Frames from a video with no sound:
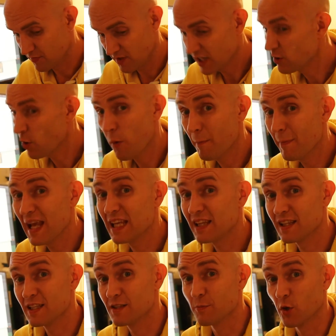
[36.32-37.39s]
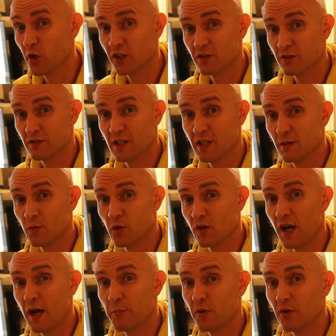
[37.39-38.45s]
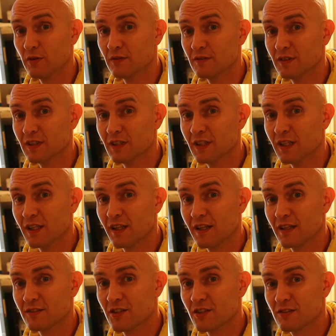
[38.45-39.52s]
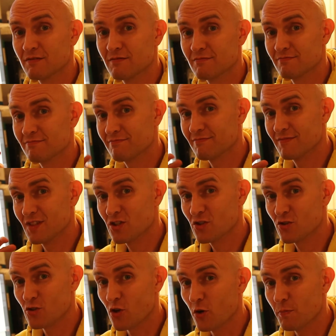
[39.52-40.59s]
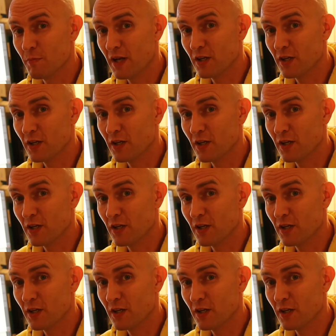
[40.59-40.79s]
They don't make these monitors anymore, Apple. They've just stopped